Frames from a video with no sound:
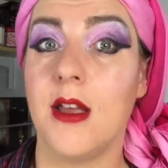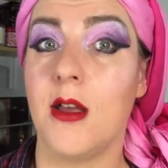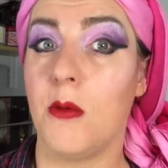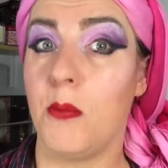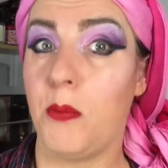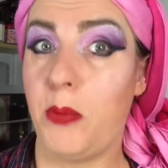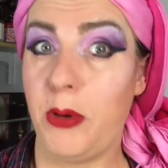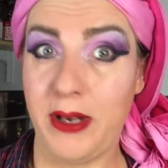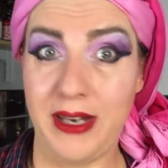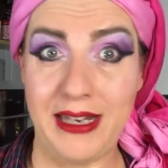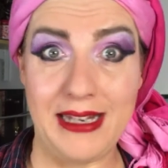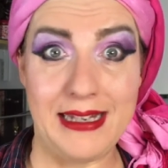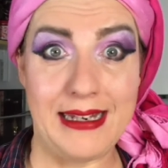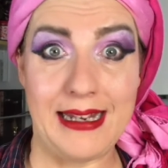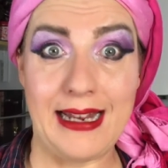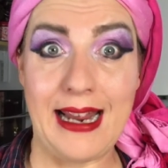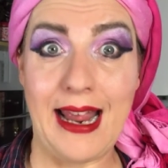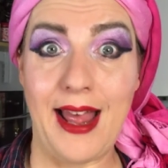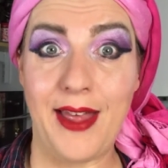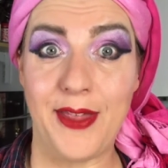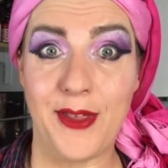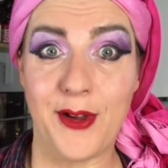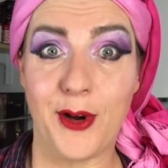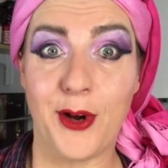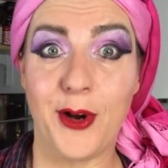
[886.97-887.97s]
putting
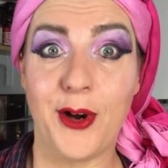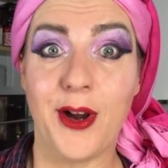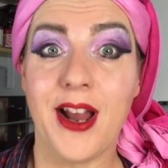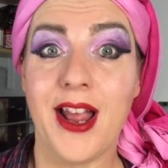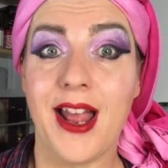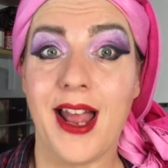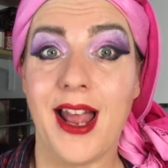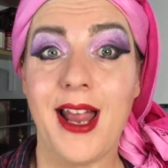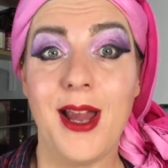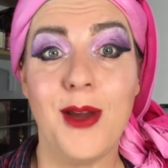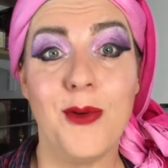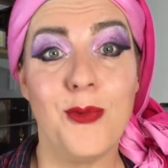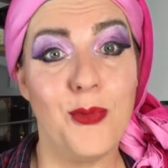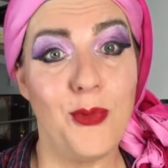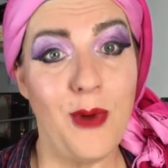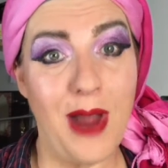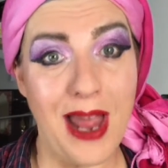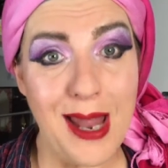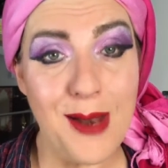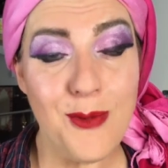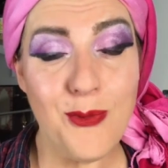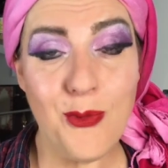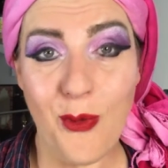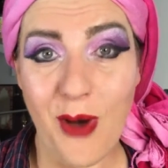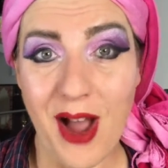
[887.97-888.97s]
together a
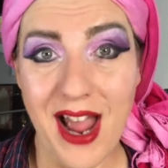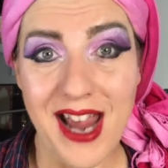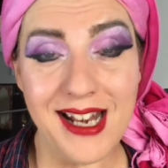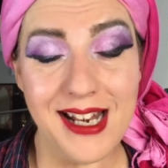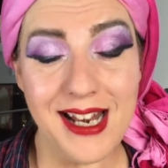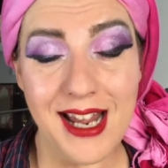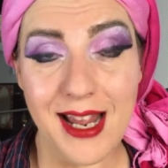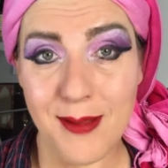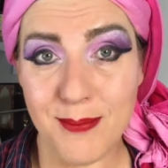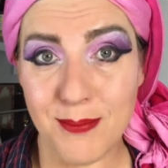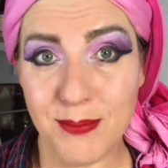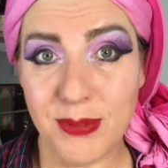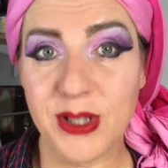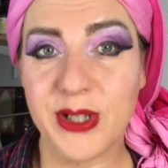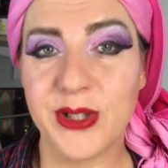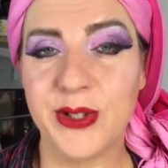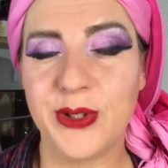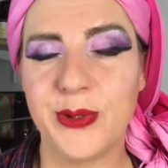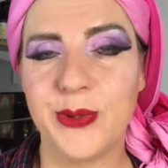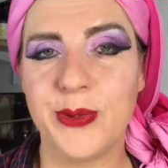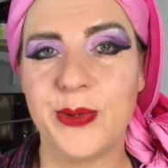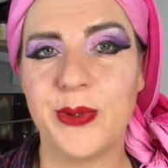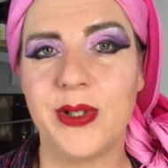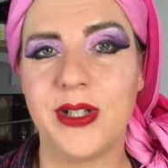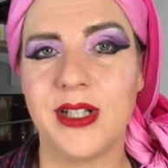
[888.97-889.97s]
red, white, and
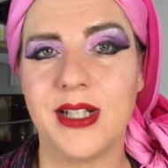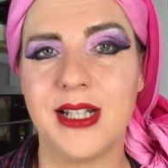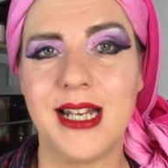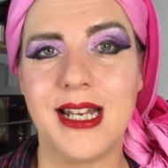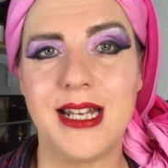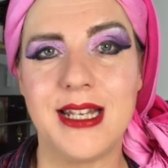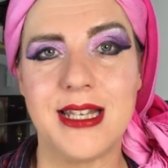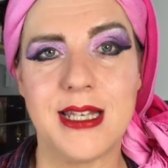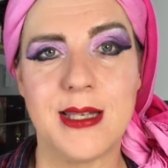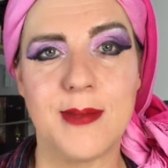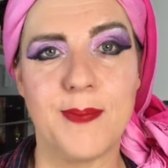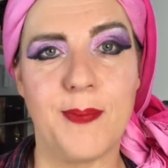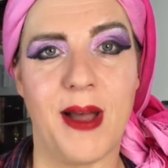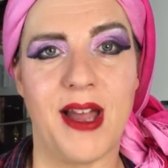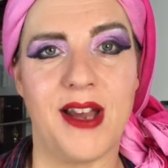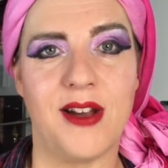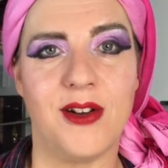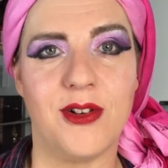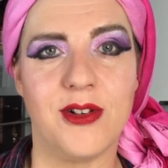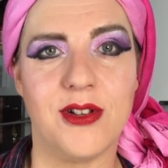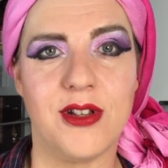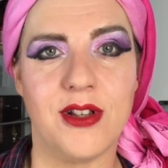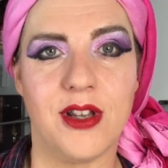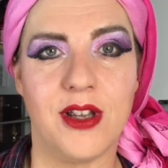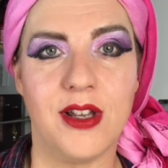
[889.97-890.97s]
blue
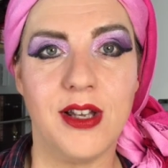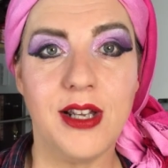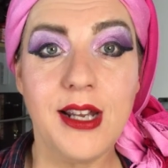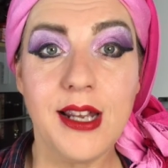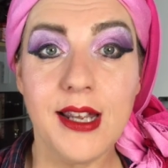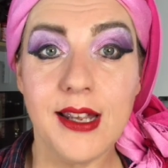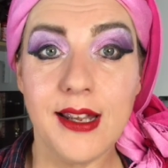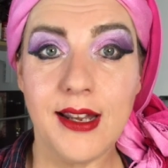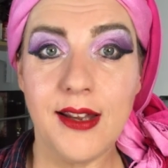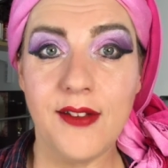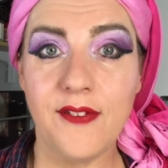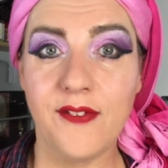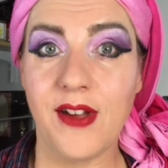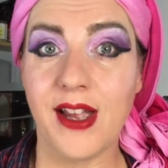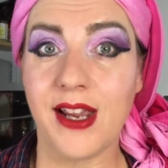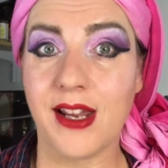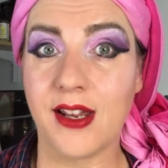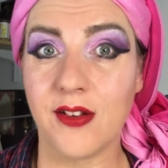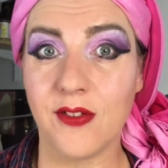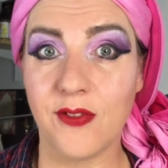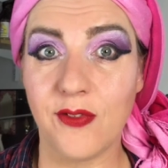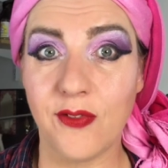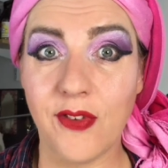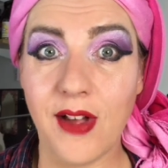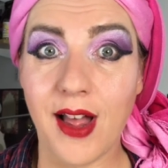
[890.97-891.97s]
inspired look. If I
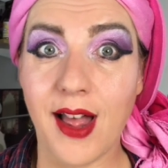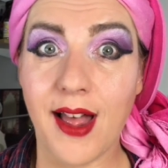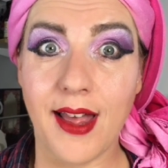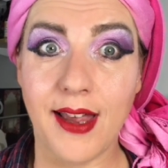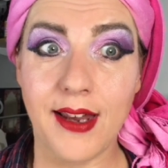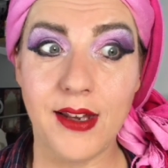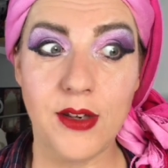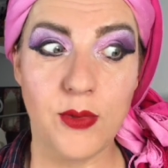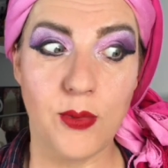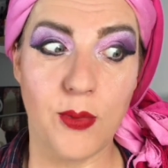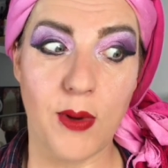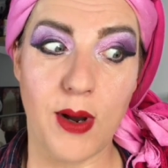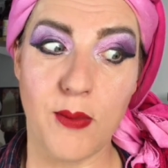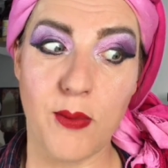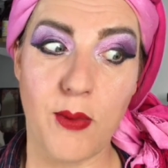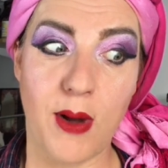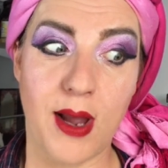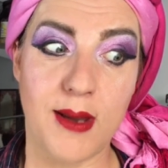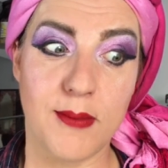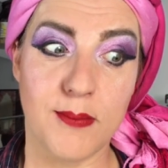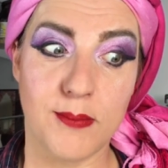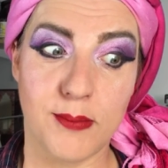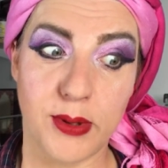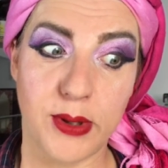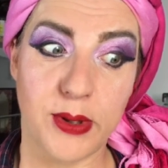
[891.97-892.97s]
can find red,
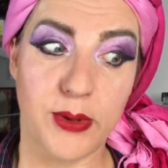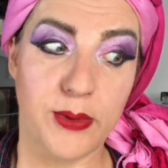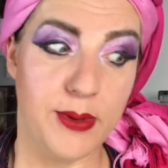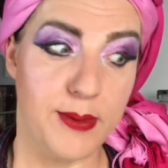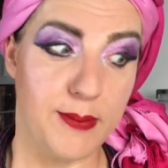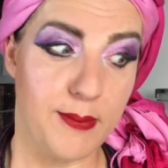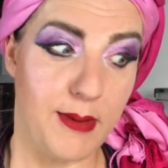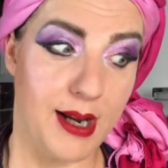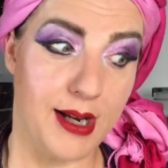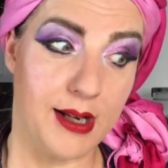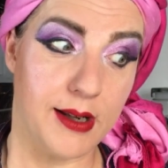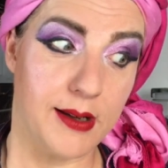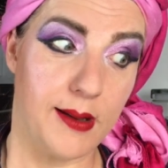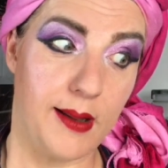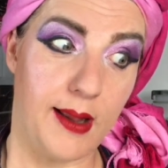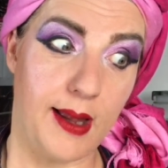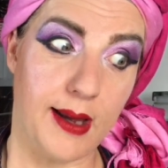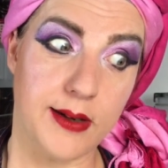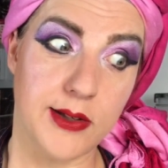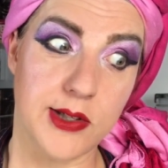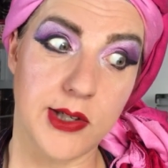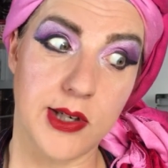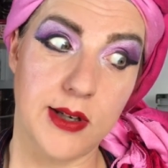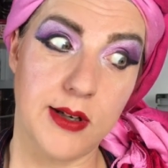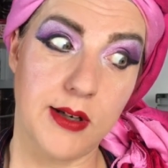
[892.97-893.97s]
white, and blue in my
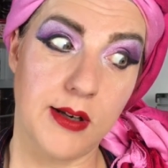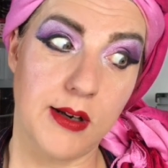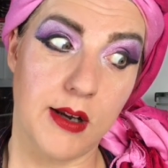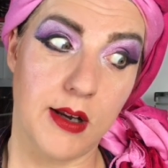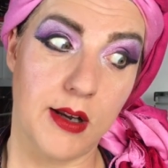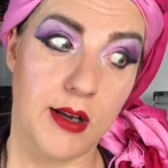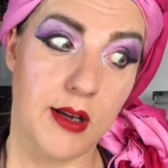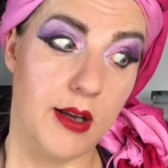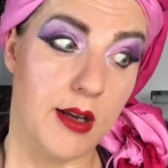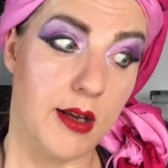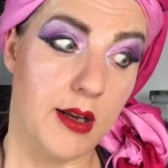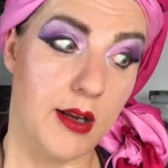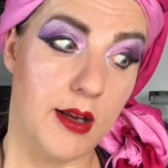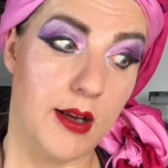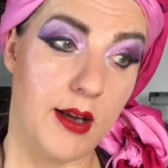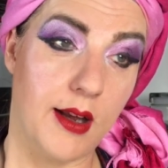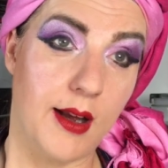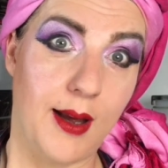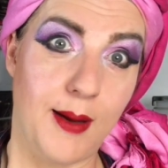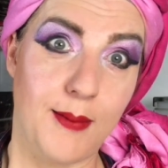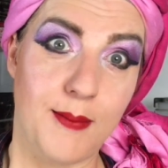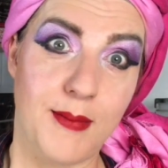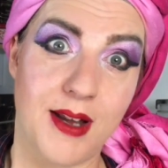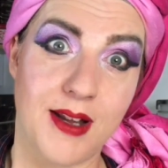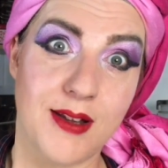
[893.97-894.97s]
collection,
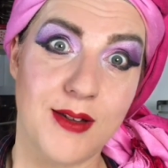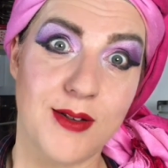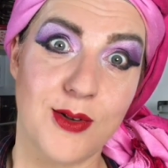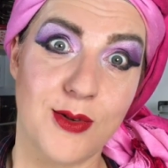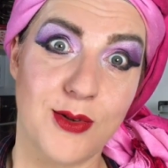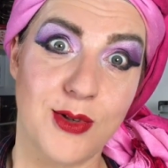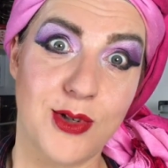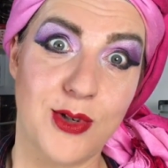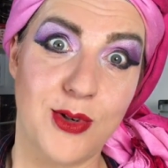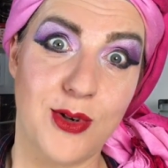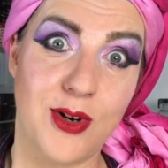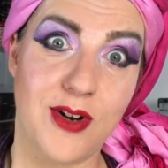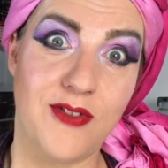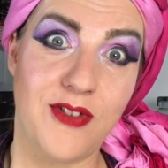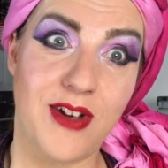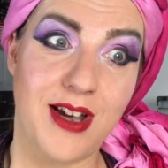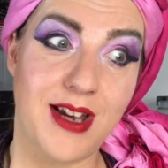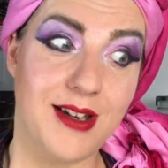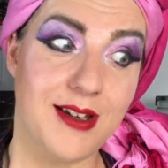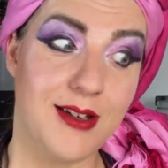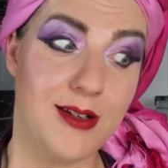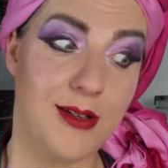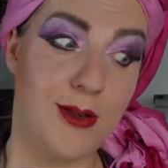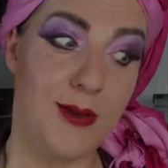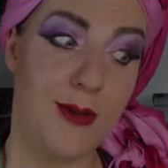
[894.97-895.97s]
I'm not so sure if I
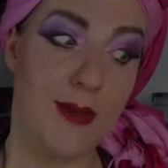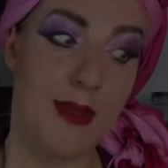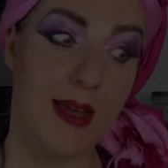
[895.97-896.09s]
can do